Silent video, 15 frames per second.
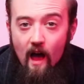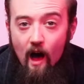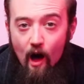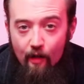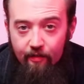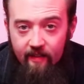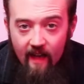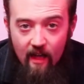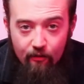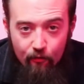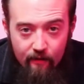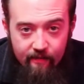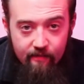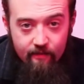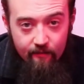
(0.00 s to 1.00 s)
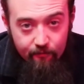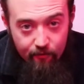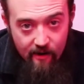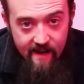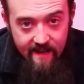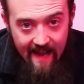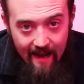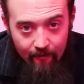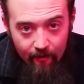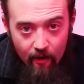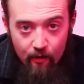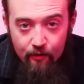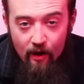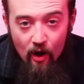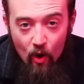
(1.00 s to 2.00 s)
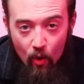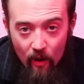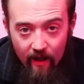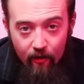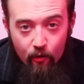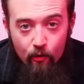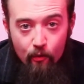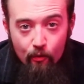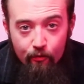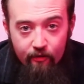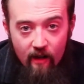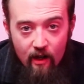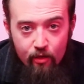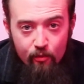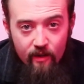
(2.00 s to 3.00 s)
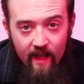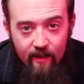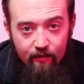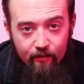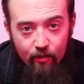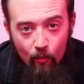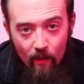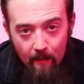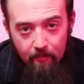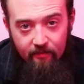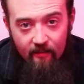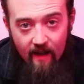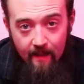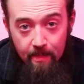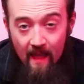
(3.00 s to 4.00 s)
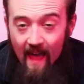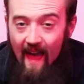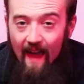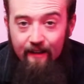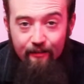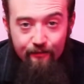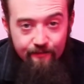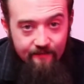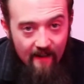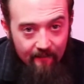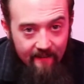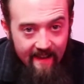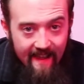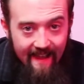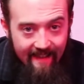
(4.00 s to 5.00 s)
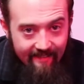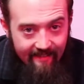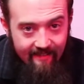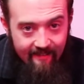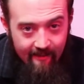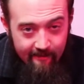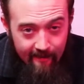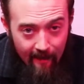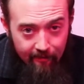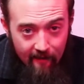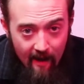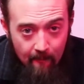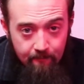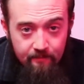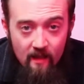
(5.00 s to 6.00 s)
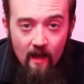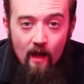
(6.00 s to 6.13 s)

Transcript: RTX Voice is a free download, a quick Google search will get you to the website, and it's very easy to set up.